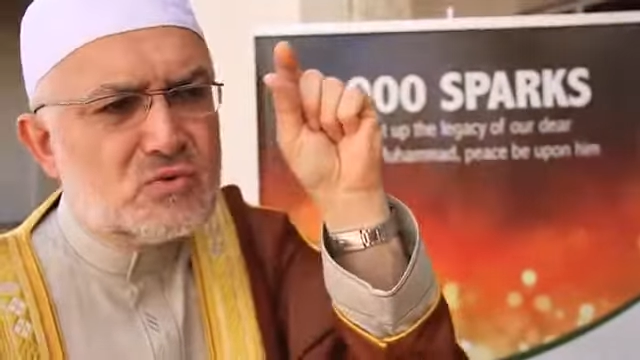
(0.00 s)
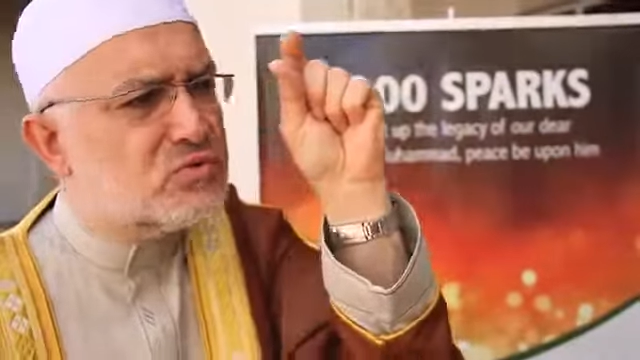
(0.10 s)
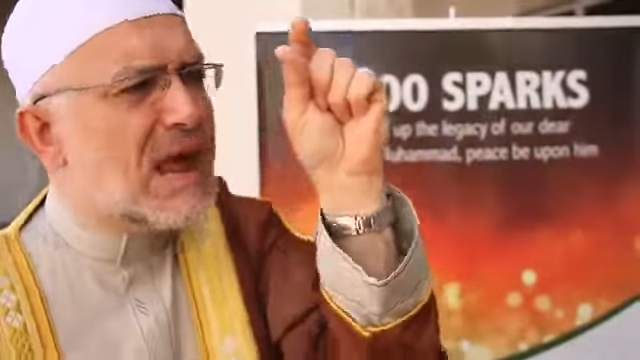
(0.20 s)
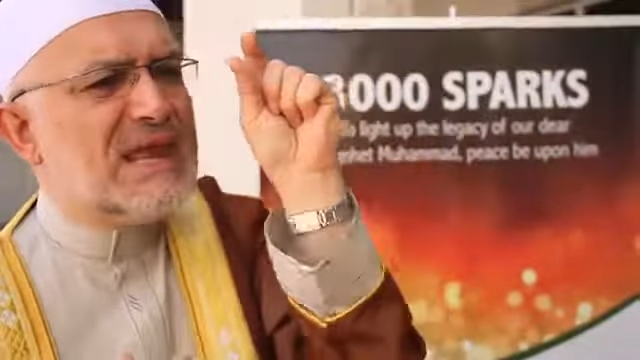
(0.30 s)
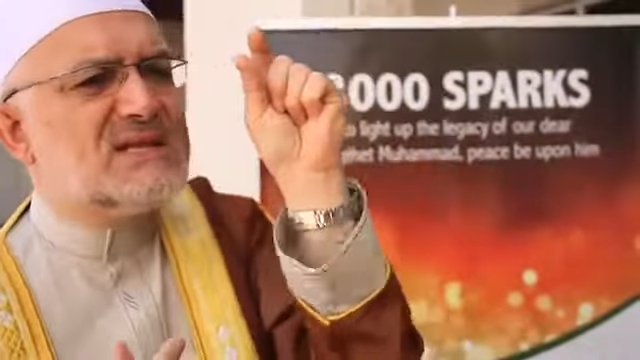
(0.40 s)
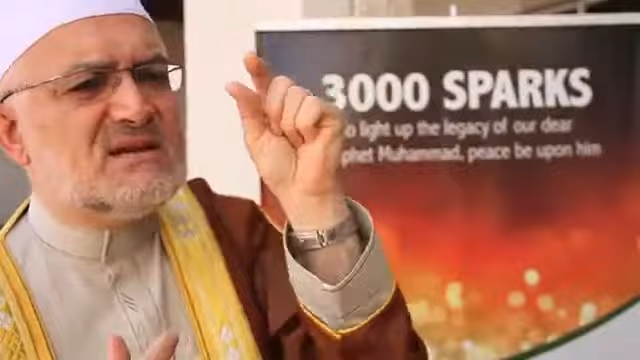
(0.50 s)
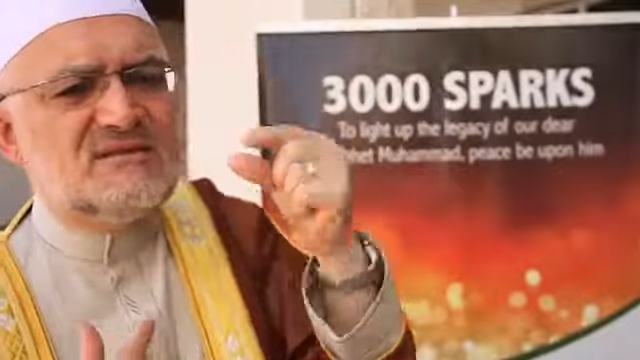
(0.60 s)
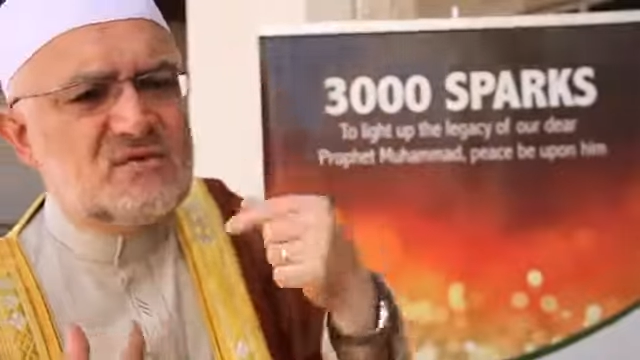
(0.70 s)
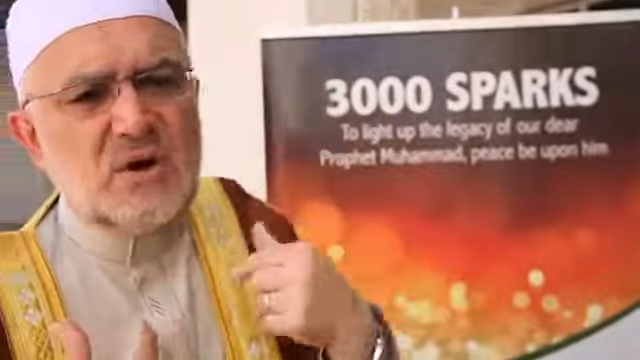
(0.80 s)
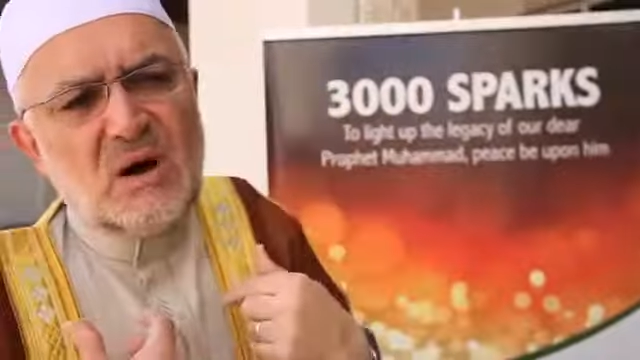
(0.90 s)

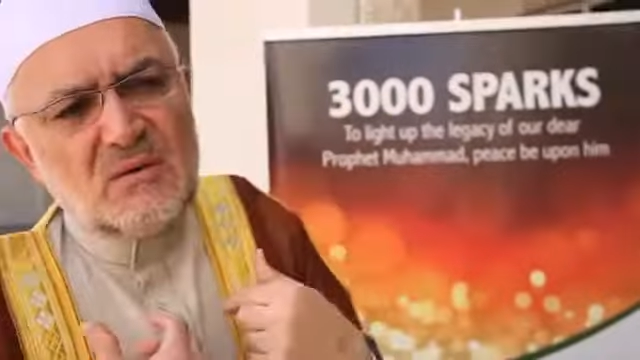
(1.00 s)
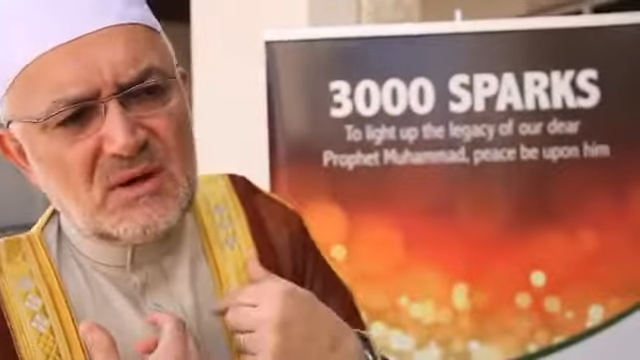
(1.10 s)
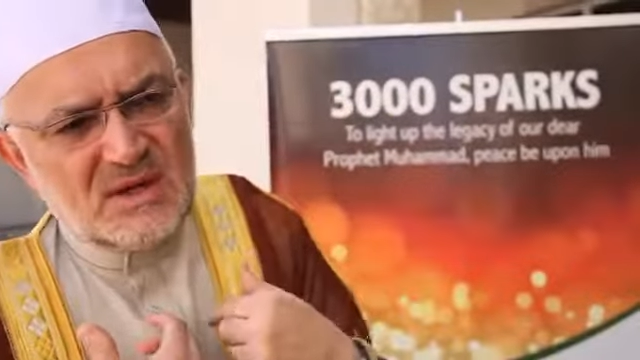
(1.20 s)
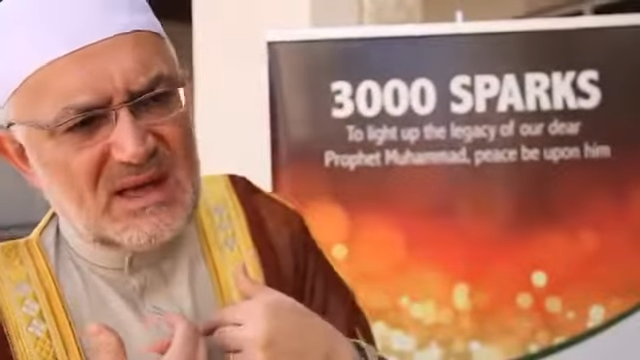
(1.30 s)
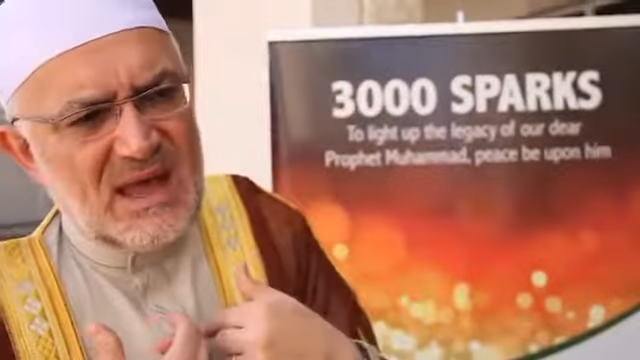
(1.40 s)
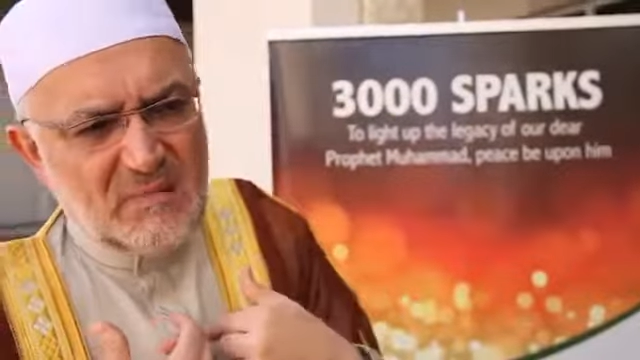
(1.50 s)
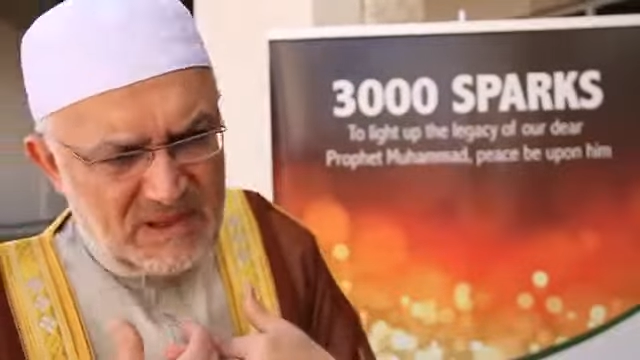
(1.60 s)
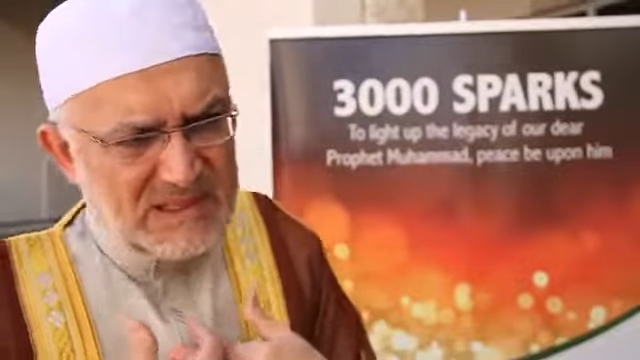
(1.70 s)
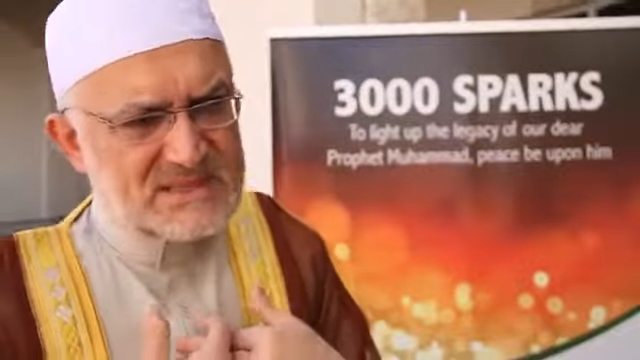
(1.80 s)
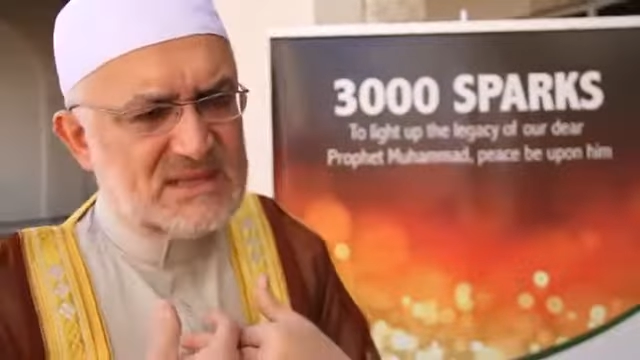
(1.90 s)
relative to our
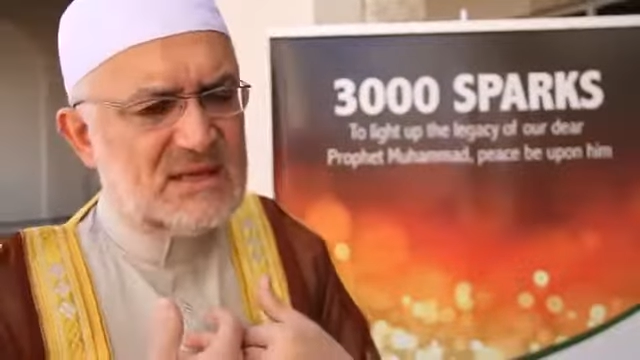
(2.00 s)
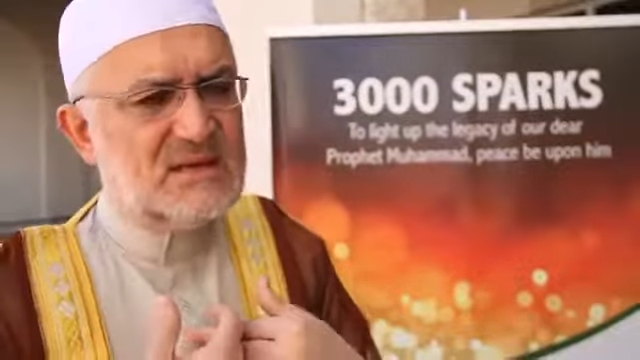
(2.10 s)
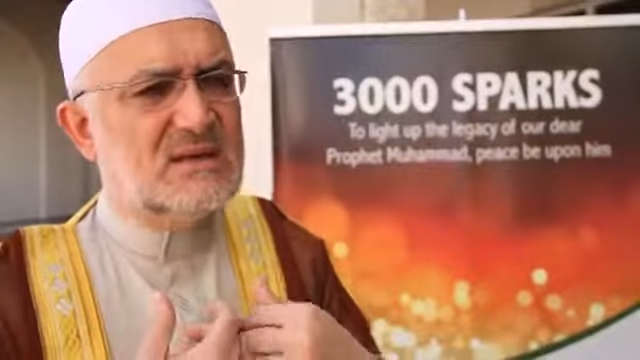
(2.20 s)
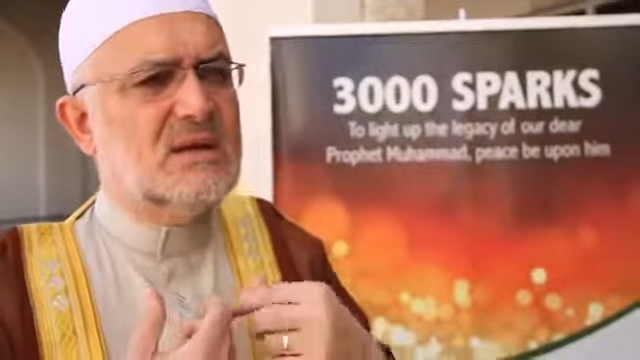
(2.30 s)
ability.